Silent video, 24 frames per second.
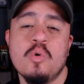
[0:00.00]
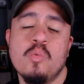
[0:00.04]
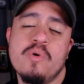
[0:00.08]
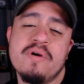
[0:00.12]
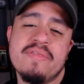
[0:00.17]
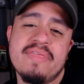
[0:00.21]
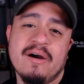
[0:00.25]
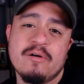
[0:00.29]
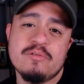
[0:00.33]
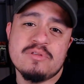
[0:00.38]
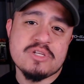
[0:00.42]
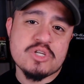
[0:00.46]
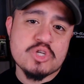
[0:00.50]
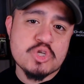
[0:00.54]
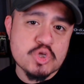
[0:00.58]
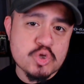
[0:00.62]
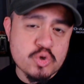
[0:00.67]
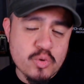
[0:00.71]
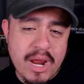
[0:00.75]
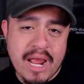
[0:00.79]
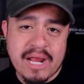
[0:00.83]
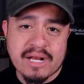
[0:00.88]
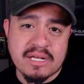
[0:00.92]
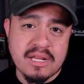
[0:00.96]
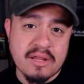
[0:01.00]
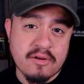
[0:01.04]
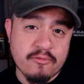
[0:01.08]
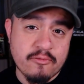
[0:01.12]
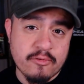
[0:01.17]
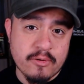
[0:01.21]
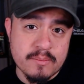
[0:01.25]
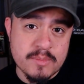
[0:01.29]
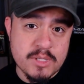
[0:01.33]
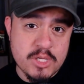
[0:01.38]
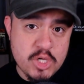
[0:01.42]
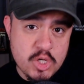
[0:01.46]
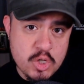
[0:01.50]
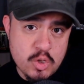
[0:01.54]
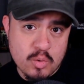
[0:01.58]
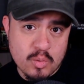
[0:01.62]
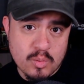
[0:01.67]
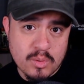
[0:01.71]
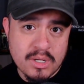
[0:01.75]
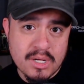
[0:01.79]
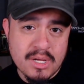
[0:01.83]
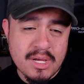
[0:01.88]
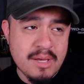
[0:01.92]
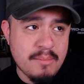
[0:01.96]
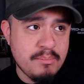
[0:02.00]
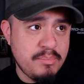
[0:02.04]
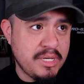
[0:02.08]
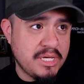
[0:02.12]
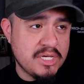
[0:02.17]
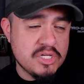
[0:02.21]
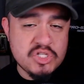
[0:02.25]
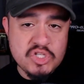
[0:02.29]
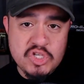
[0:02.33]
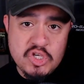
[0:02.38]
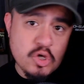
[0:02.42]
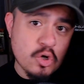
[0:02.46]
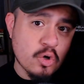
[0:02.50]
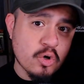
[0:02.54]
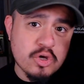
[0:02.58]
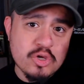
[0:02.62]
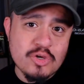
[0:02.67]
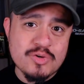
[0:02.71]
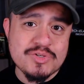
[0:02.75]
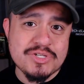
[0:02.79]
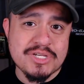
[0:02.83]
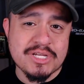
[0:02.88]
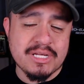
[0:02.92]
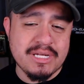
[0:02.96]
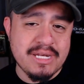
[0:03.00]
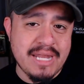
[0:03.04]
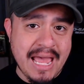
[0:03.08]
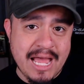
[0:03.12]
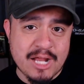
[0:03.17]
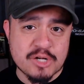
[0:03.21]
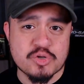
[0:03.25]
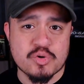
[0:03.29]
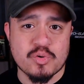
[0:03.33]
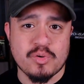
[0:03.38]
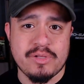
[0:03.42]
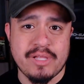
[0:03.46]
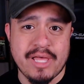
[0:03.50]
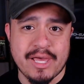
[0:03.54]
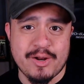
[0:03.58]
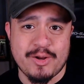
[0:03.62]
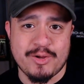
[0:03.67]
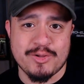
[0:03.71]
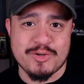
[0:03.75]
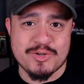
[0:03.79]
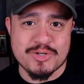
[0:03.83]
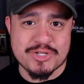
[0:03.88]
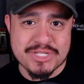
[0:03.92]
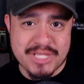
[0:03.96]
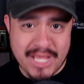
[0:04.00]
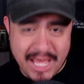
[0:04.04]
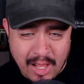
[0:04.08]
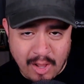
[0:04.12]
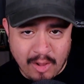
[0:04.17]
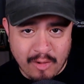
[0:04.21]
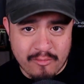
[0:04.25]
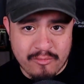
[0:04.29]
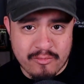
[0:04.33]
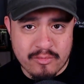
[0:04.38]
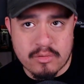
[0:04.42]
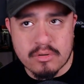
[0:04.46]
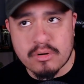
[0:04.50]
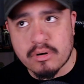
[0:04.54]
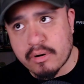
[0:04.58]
without distracting from you because you're using natural light on yourself